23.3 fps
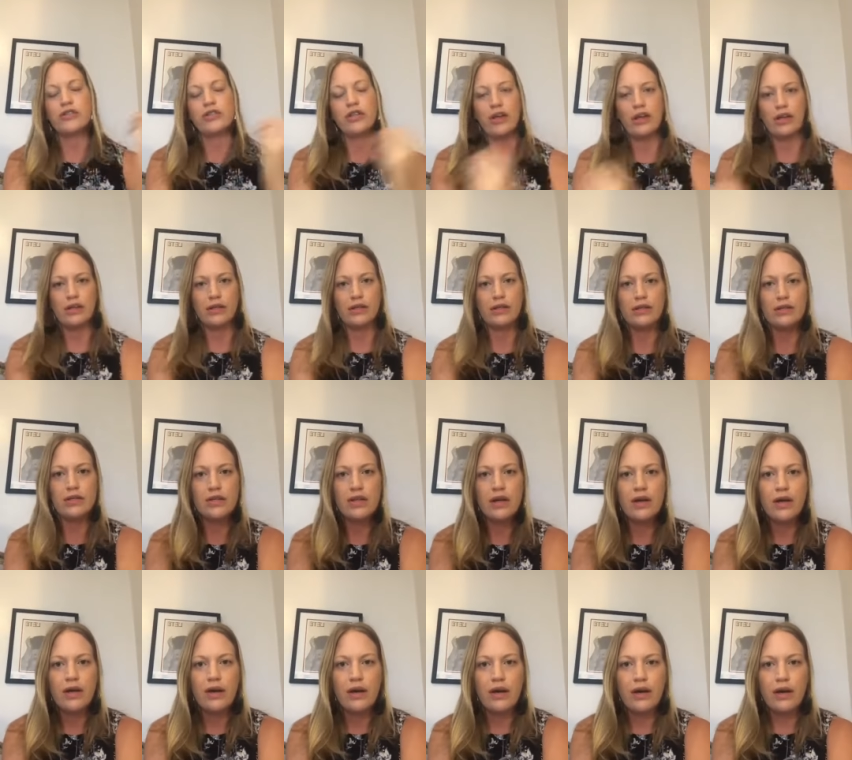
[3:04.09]
and
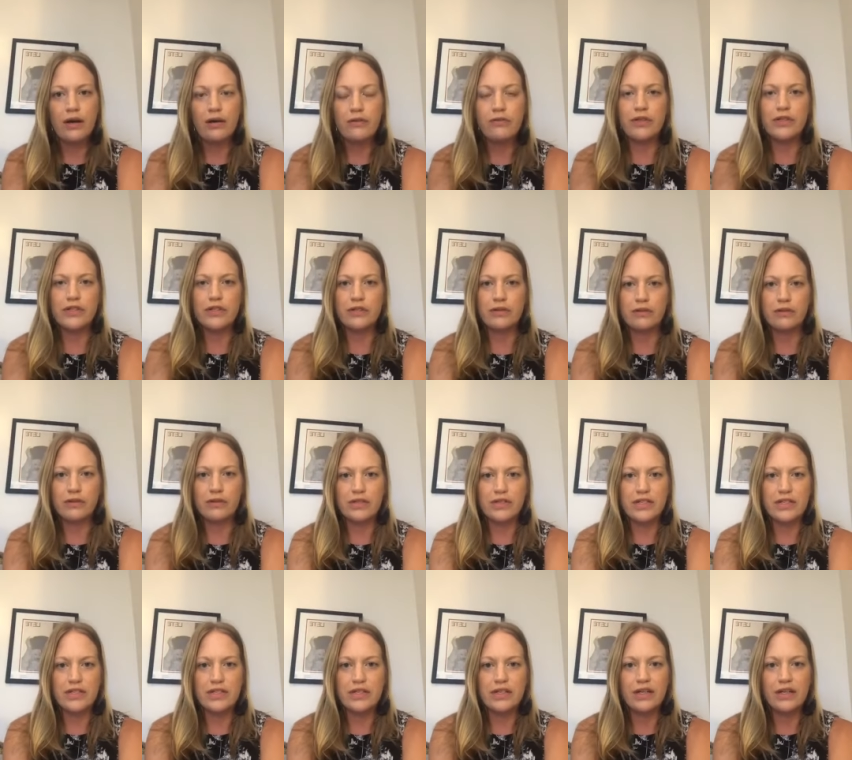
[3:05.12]
of
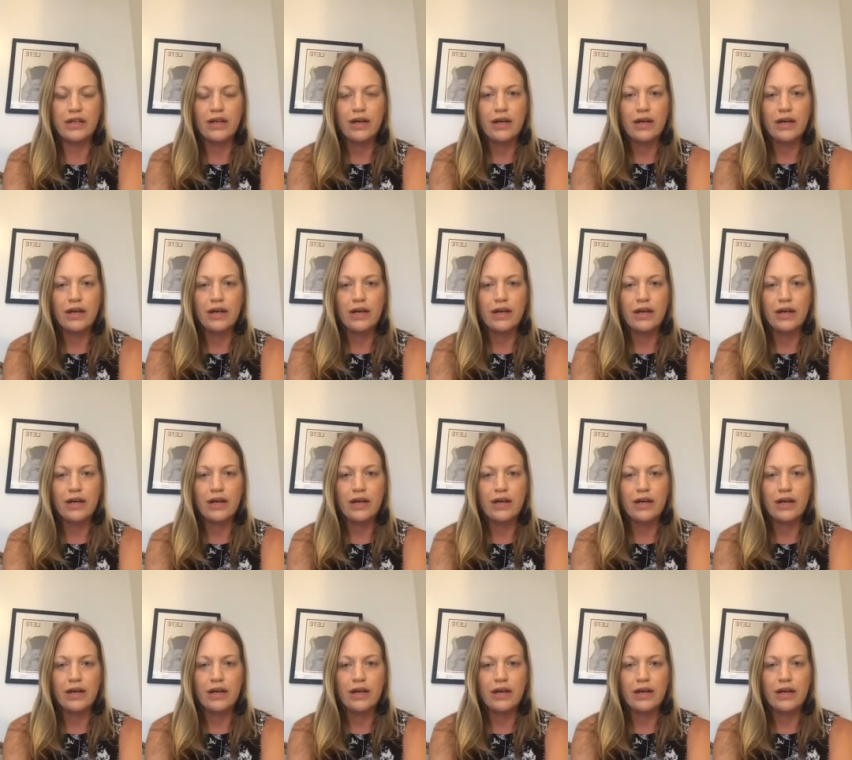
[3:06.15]
uncertainty.